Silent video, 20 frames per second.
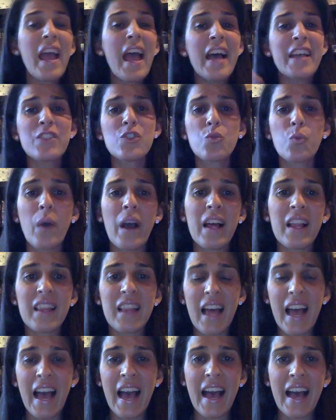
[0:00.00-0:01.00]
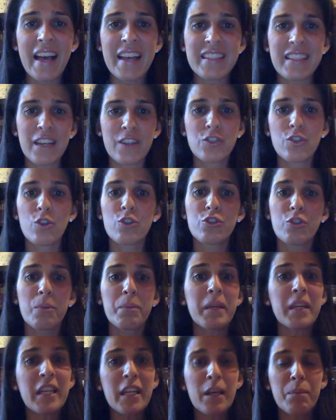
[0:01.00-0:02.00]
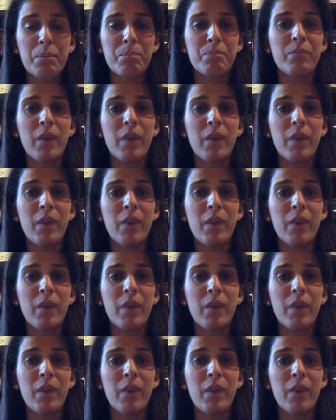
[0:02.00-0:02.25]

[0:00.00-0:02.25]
as well as our social media